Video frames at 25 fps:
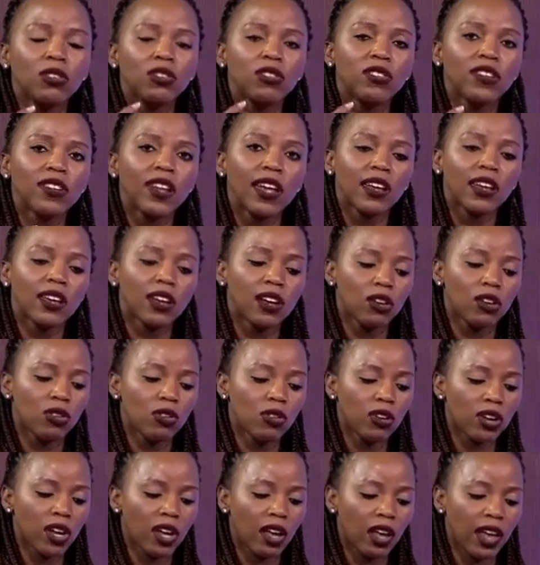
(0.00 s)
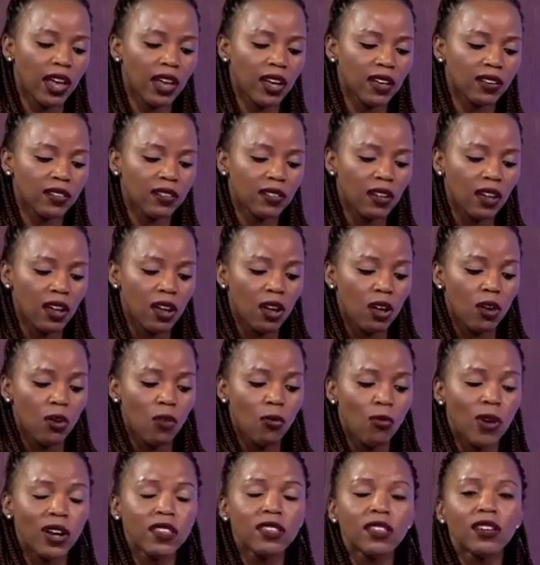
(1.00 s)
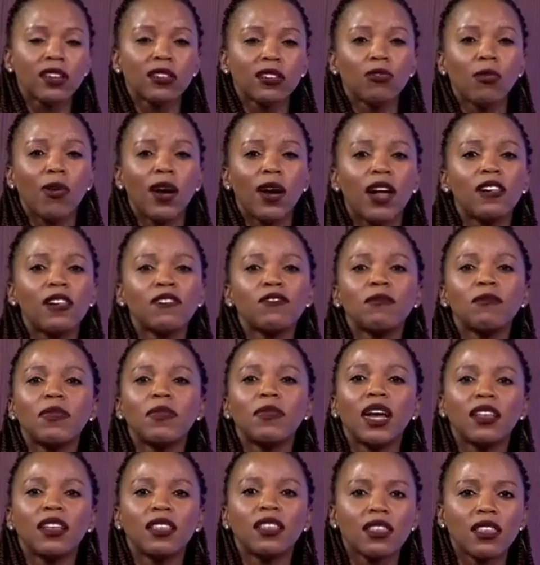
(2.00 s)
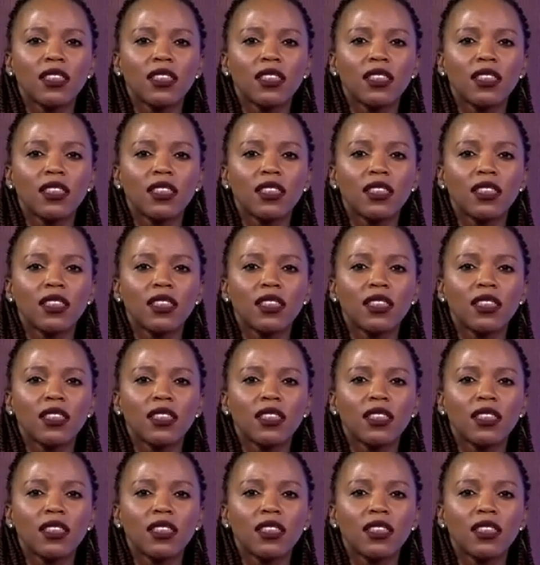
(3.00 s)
you take a look at what the 12-month